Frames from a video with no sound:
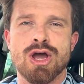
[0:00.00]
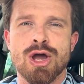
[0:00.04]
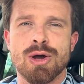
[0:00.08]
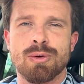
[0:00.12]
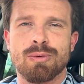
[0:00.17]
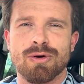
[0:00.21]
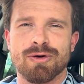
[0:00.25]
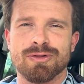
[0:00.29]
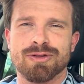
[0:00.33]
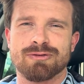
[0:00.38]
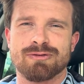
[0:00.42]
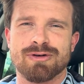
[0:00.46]

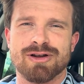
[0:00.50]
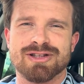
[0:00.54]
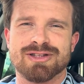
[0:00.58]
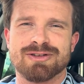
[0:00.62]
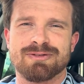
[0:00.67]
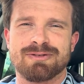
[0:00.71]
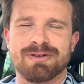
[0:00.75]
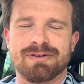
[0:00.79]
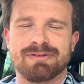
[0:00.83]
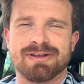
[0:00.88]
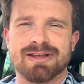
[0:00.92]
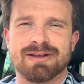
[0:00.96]
We're on the road to
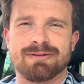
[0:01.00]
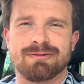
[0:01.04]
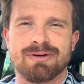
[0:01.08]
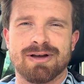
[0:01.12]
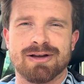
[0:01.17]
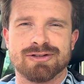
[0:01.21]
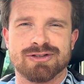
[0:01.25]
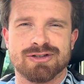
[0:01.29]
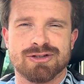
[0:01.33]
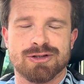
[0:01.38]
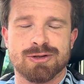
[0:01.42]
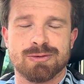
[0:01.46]

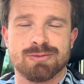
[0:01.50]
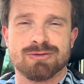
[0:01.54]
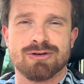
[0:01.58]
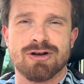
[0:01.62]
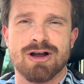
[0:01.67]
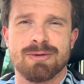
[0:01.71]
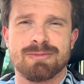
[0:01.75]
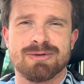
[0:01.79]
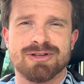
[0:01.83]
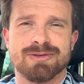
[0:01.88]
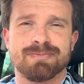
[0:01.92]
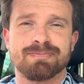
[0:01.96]
15,000
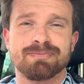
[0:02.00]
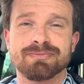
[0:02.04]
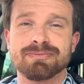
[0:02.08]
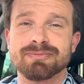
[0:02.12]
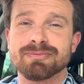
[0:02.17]
subscribers.